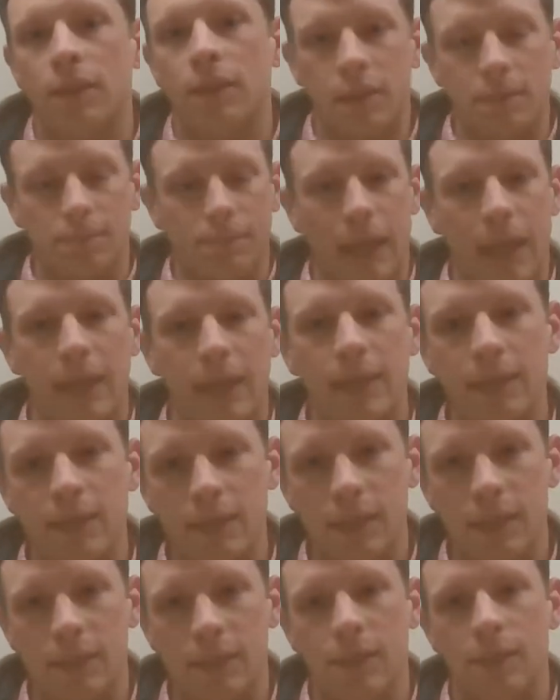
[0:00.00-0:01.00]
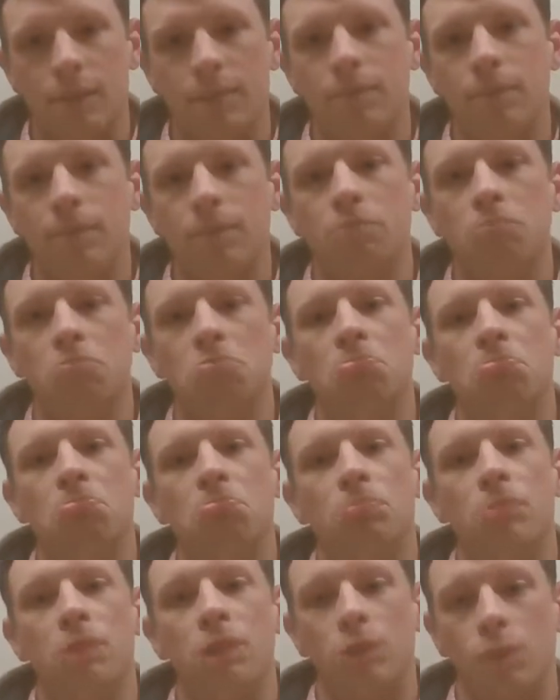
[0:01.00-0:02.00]
This banking system,
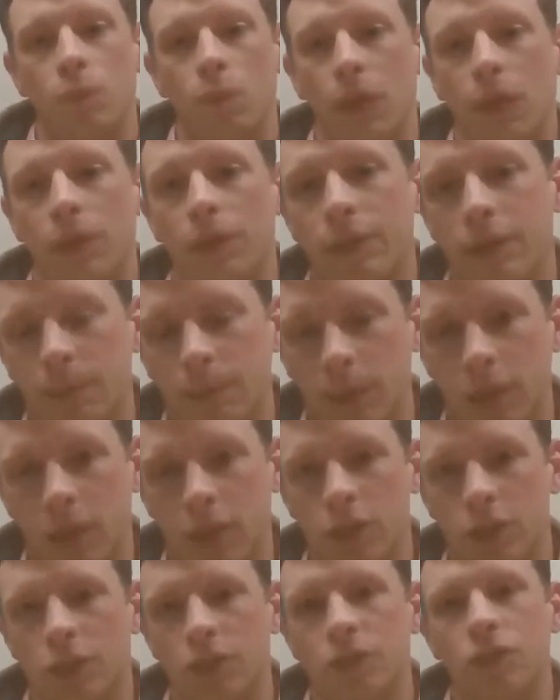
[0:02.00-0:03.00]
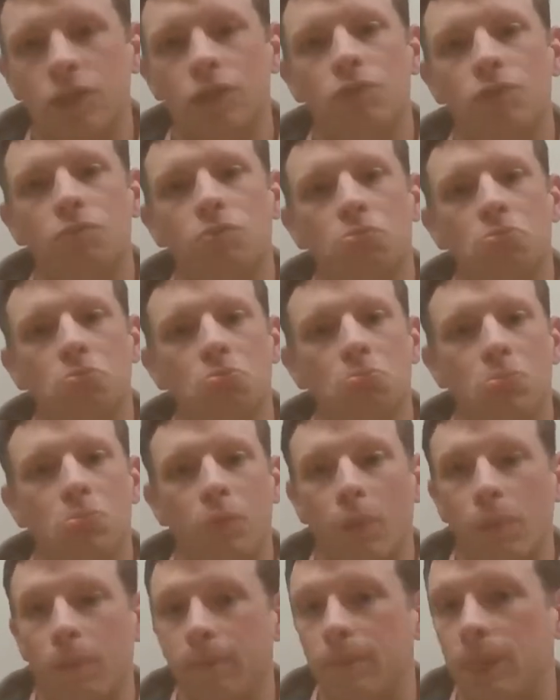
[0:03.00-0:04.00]
these wealthy merchants
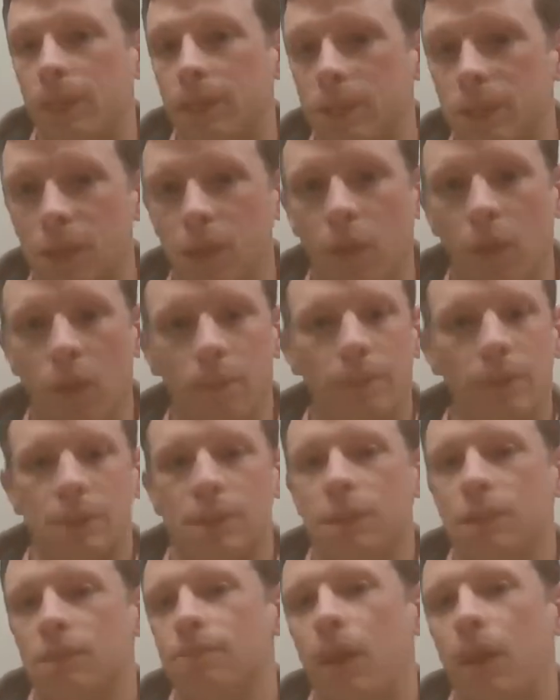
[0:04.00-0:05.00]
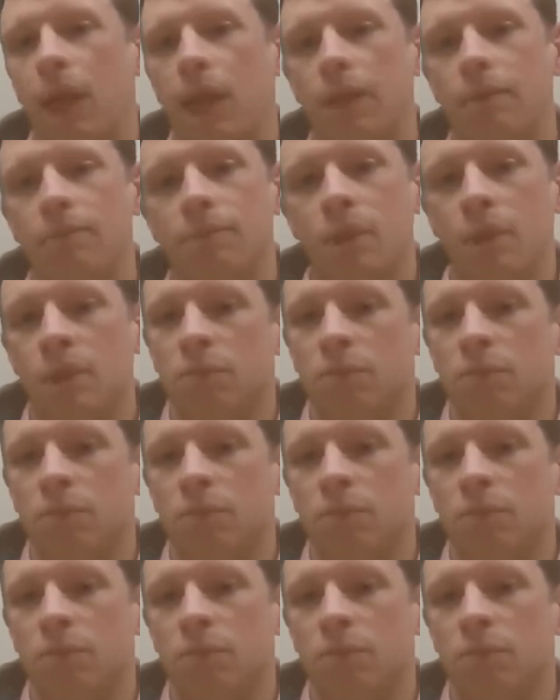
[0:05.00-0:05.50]
businessmen,